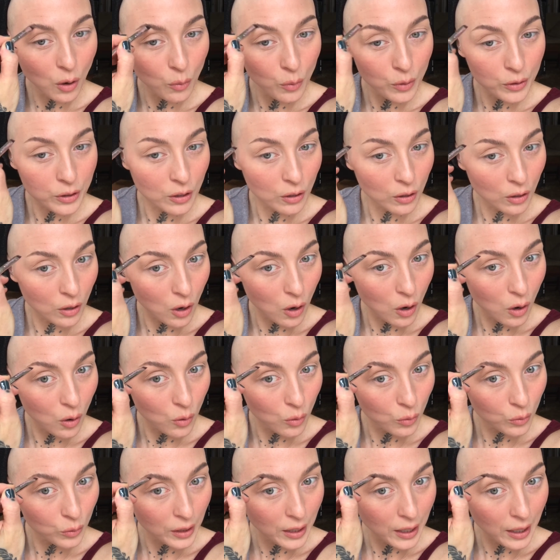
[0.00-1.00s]
with your
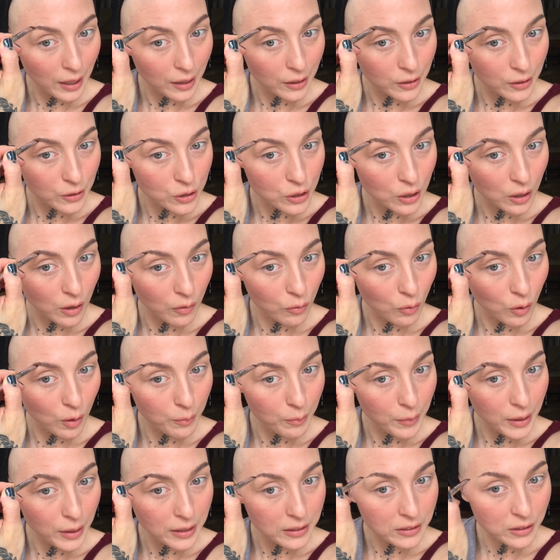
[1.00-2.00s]
own gauge of what
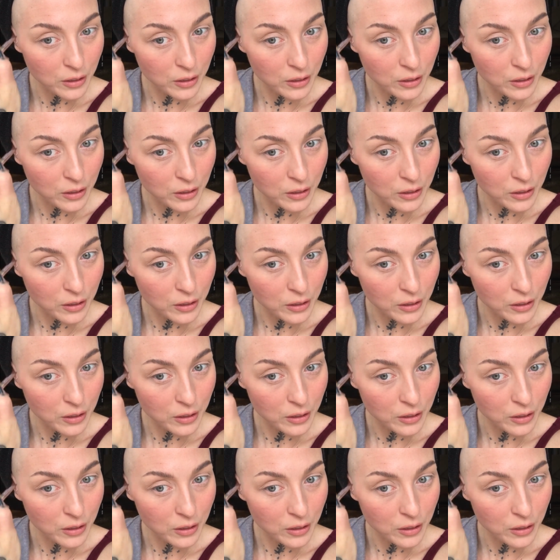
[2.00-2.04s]
makes